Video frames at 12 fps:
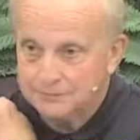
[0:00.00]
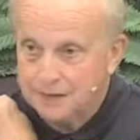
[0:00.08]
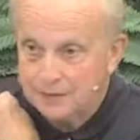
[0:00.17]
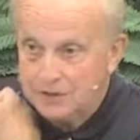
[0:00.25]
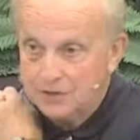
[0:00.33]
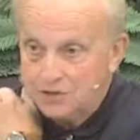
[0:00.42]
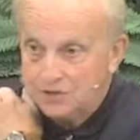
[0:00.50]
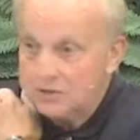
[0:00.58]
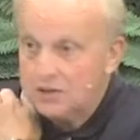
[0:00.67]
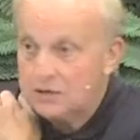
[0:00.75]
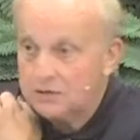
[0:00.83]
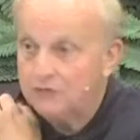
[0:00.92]
I mean,
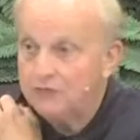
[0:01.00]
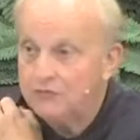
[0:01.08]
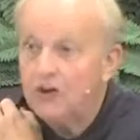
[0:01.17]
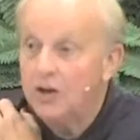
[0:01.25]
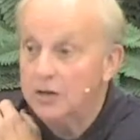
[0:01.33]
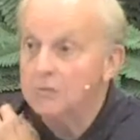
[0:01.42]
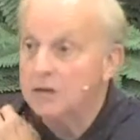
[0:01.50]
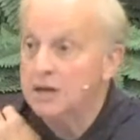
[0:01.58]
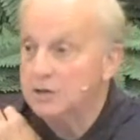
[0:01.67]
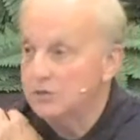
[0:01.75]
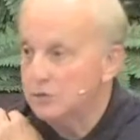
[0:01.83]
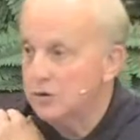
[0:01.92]
that's
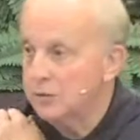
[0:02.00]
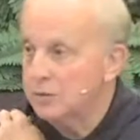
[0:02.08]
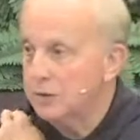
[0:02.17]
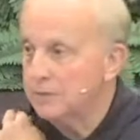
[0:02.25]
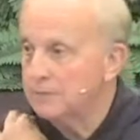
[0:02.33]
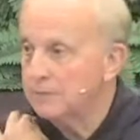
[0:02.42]
fundamentally screwed up here.